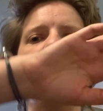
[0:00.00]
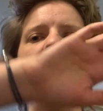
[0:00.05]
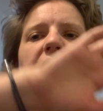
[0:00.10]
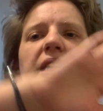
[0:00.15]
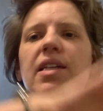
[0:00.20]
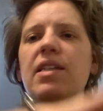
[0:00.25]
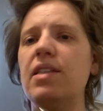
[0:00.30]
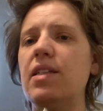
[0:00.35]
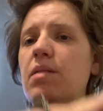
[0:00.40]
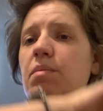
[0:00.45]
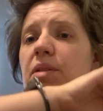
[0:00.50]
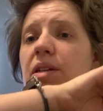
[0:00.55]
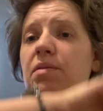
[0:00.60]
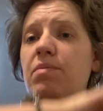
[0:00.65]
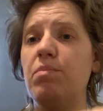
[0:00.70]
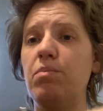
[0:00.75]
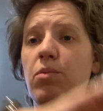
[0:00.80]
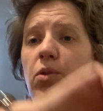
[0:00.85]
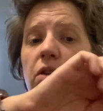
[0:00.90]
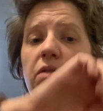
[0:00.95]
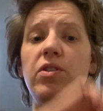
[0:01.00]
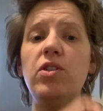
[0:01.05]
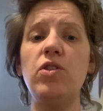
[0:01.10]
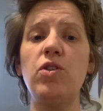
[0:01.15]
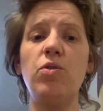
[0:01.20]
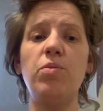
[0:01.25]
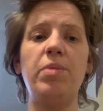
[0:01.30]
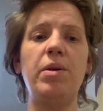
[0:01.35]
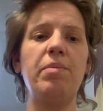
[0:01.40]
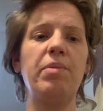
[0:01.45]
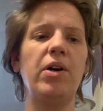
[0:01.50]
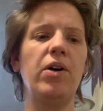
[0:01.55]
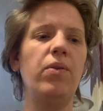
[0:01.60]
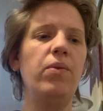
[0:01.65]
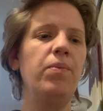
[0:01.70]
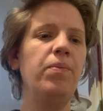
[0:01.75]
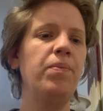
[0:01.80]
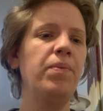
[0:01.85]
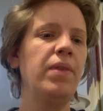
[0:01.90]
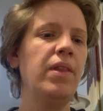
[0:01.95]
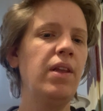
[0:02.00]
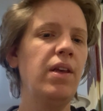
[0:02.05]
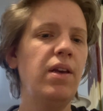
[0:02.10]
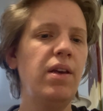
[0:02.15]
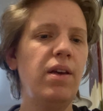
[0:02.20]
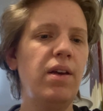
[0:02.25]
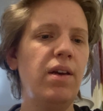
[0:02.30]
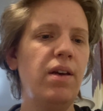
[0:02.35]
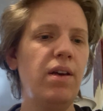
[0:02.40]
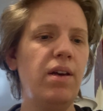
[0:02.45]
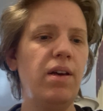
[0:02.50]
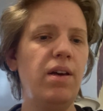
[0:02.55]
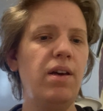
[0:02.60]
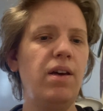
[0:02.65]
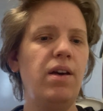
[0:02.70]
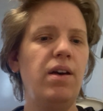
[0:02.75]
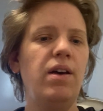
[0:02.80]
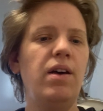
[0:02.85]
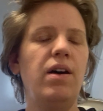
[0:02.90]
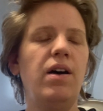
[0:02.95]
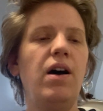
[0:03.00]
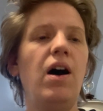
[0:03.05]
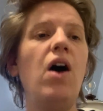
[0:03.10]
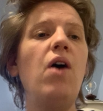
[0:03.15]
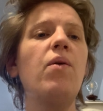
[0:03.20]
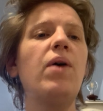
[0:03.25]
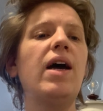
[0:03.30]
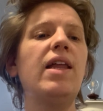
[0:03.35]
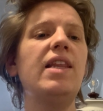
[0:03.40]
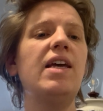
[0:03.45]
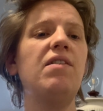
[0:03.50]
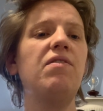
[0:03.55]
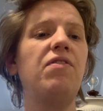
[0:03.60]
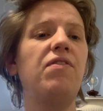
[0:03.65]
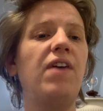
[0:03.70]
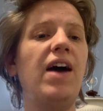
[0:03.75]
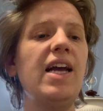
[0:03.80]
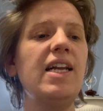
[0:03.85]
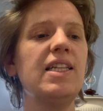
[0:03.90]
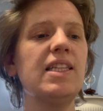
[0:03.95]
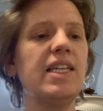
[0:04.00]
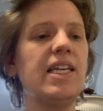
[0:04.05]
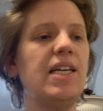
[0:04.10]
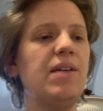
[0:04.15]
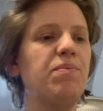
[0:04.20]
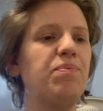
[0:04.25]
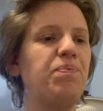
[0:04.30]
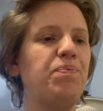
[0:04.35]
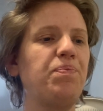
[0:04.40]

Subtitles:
it a little bit more of a scoopy bow. Oh, and then finally,